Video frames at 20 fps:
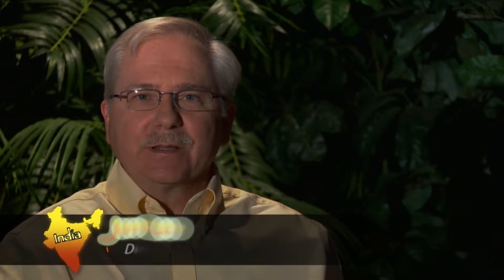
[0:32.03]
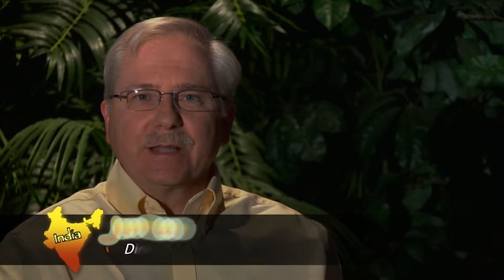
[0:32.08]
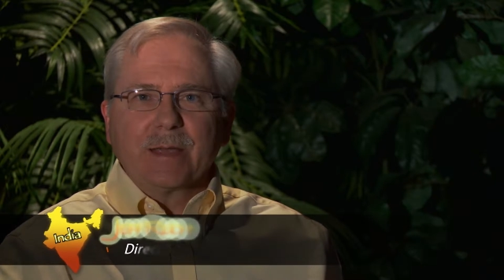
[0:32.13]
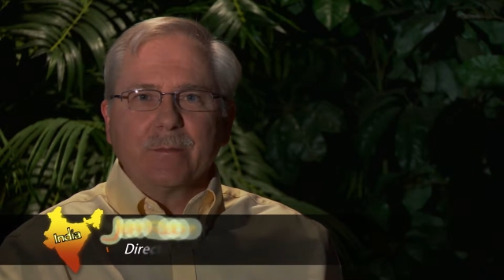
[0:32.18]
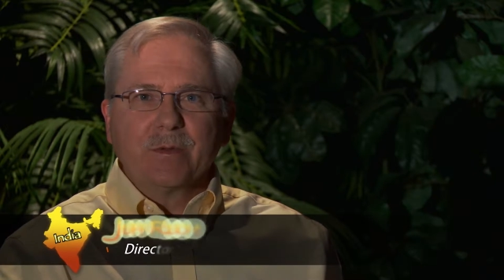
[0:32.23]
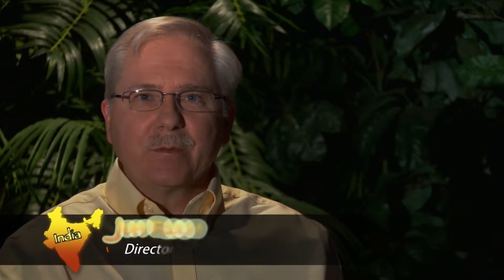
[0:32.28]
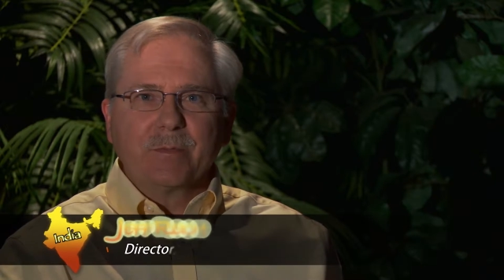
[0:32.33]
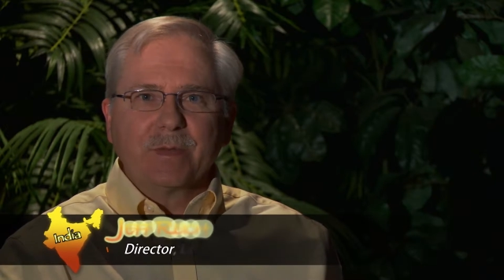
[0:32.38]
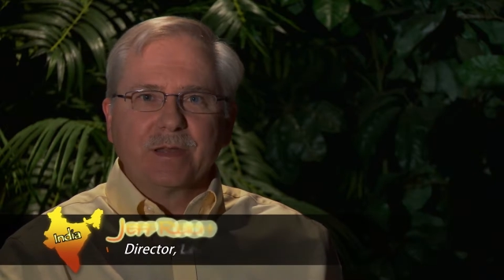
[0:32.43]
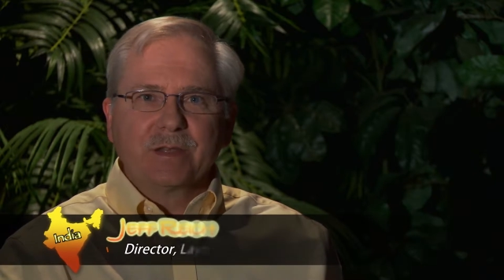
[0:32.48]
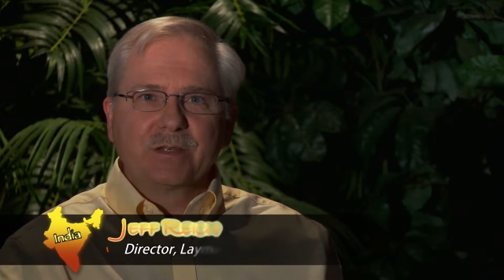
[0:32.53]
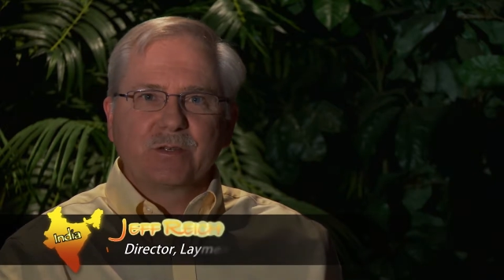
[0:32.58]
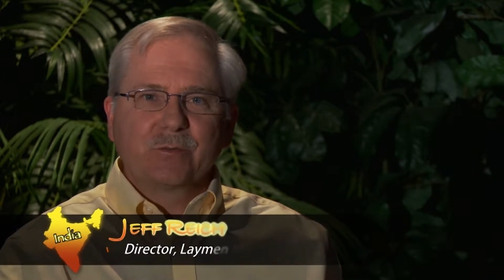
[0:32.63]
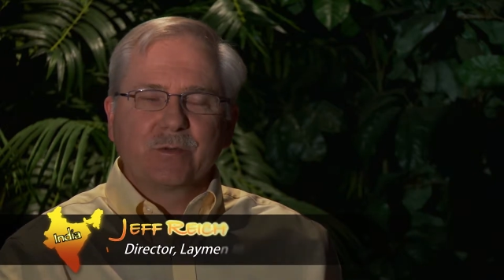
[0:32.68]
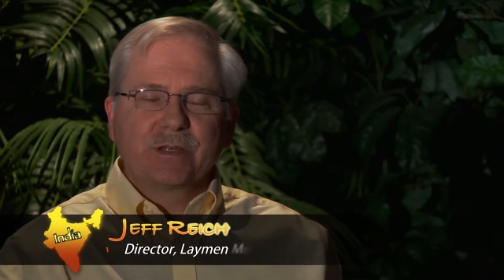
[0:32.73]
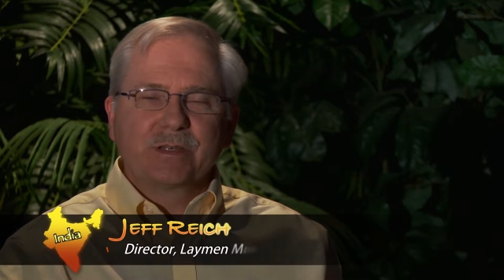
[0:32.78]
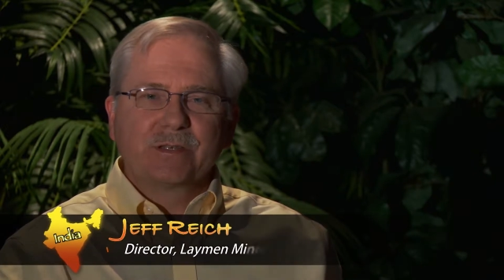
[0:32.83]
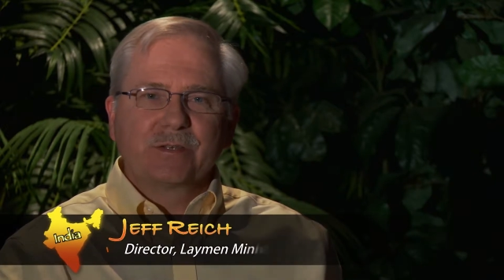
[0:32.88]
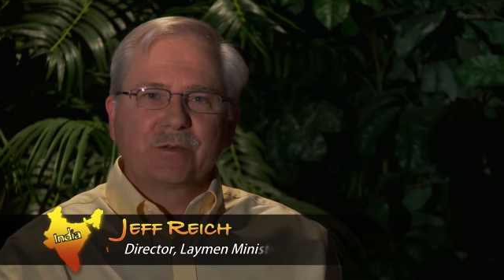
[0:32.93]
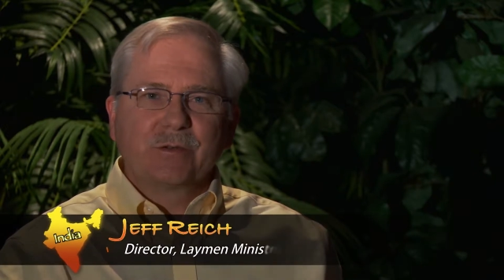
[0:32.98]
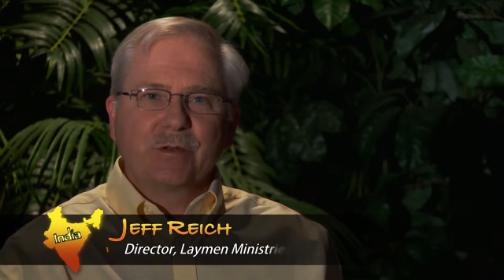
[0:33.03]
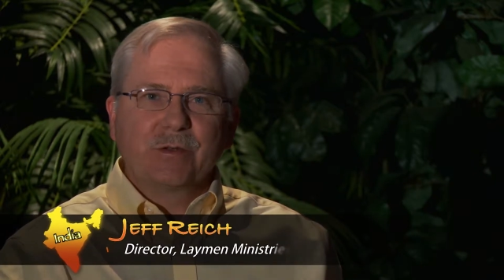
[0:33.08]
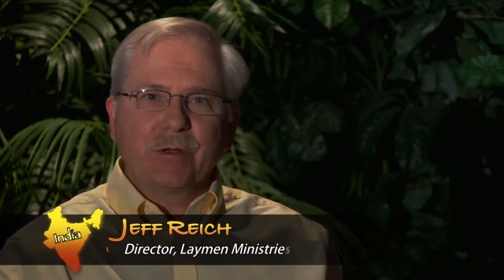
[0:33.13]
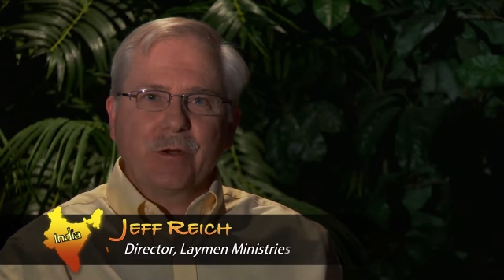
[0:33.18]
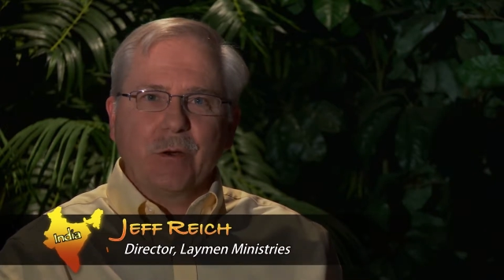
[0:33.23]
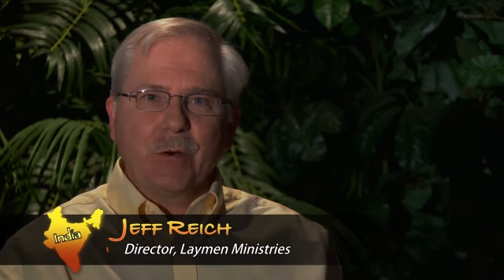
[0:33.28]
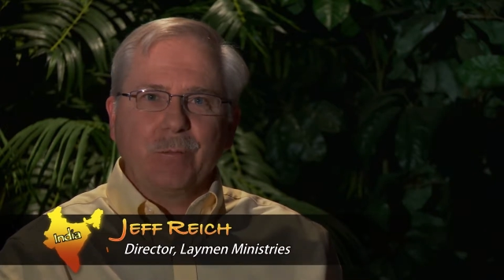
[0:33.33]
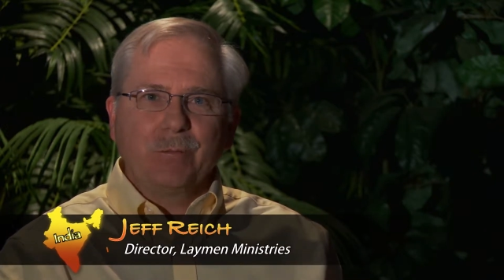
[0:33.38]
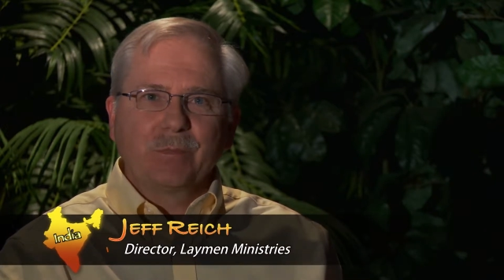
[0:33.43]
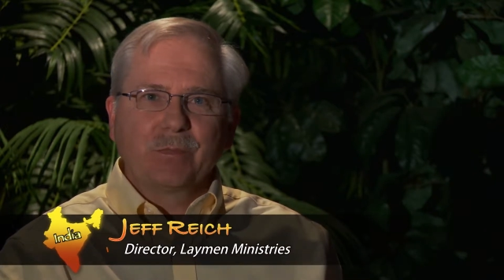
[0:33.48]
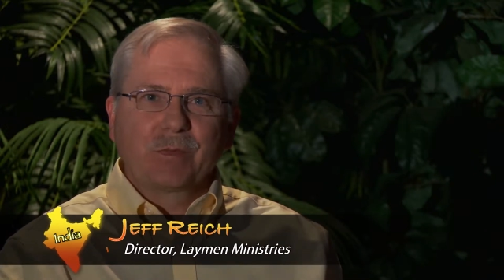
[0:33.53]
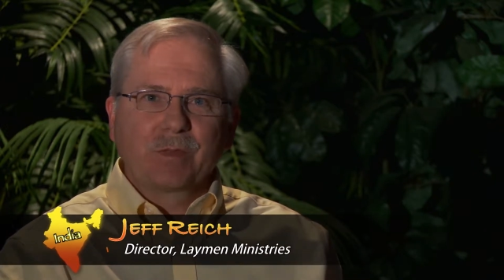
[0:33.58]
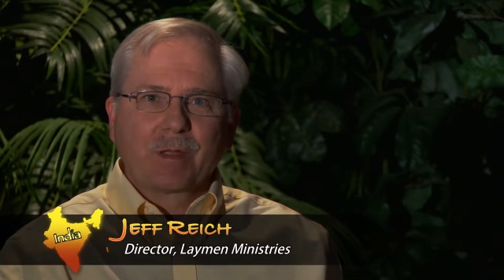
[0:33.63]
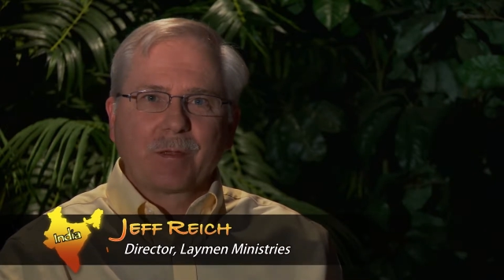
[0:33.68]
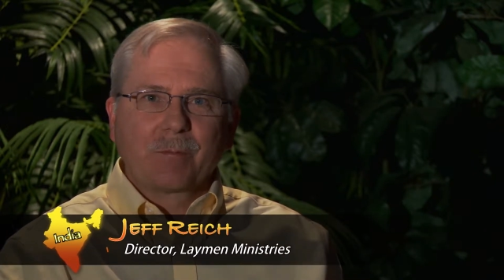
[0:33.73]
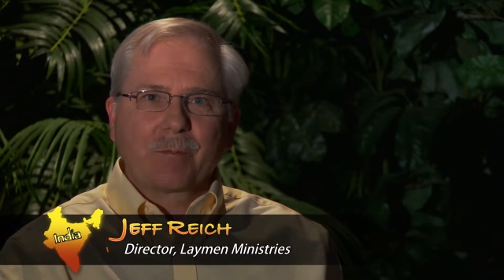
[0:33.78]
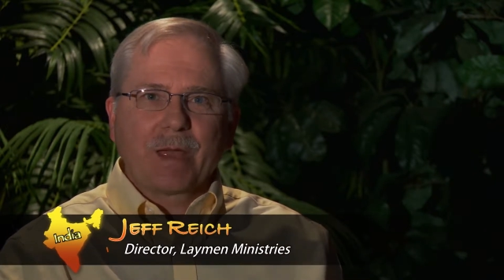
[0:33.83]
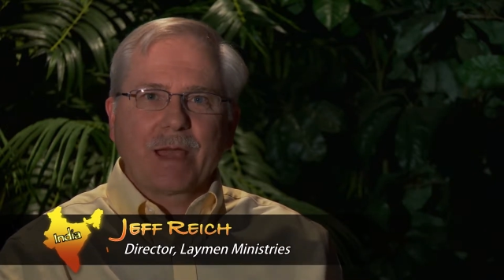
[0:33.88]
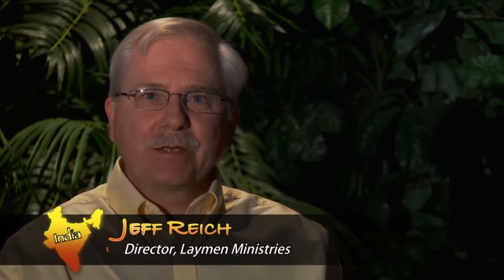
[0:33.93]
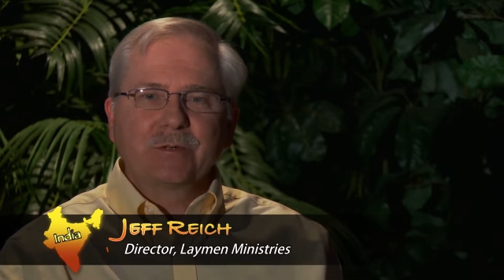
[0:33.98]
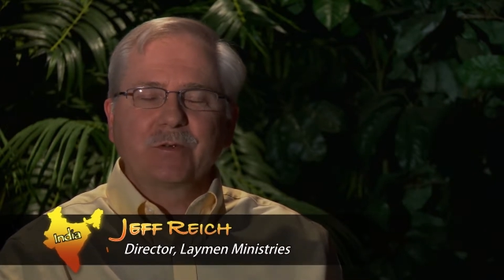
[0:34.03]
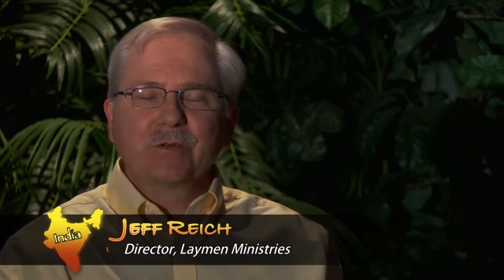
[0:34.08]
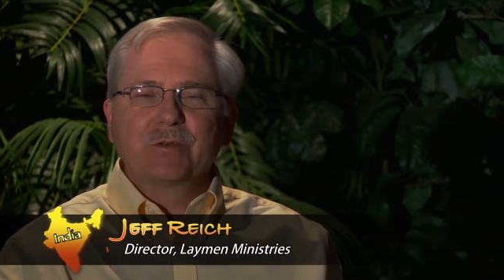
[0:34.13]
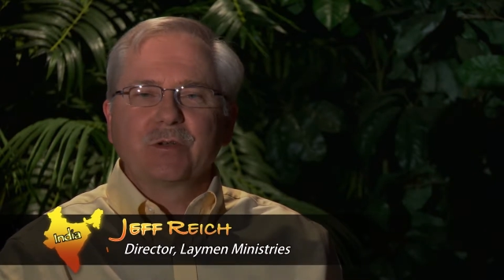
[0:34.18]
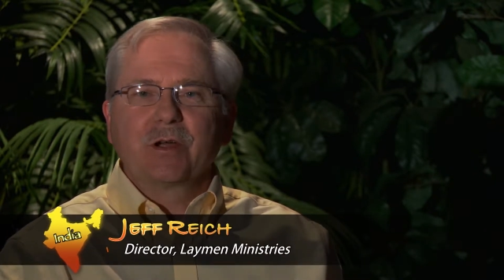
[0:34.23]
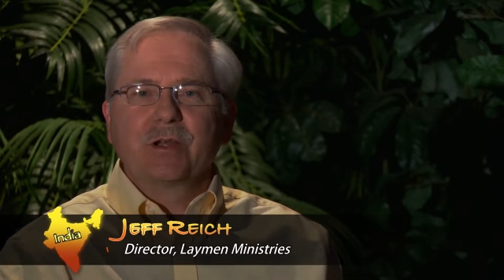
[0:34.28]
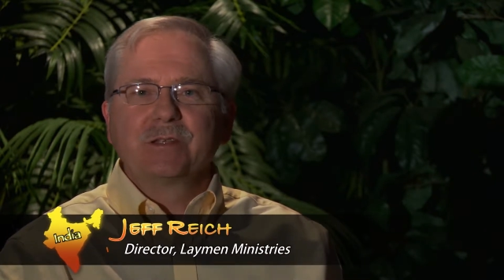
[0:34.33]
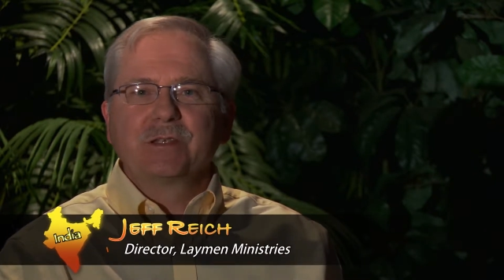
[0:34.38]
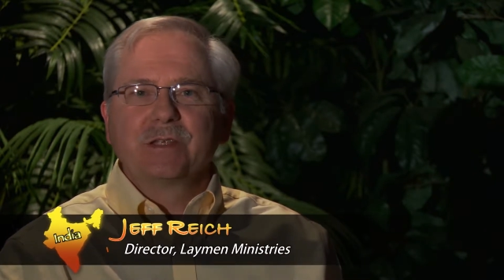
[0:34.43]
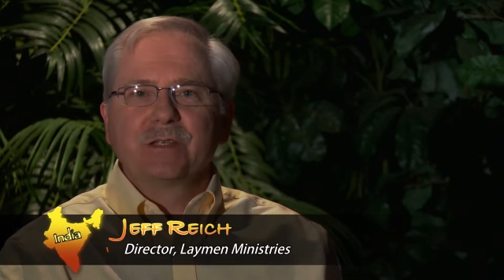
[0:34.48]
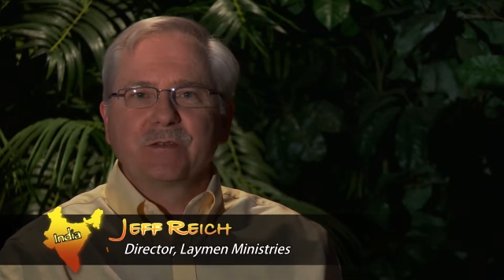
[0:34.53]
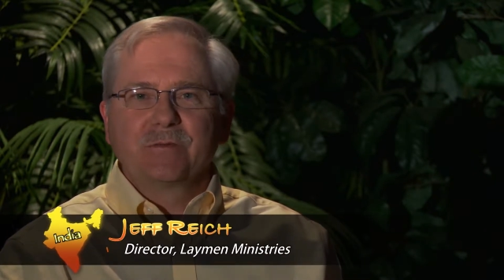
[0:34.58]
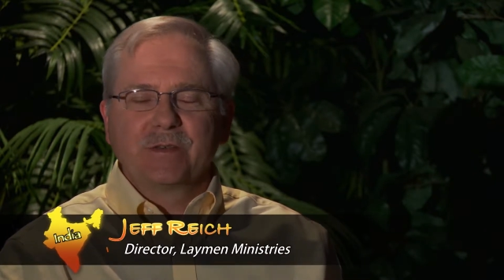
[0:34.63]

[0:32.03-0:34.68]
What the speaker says: Laymen Ministries studio. Pastor Johnson's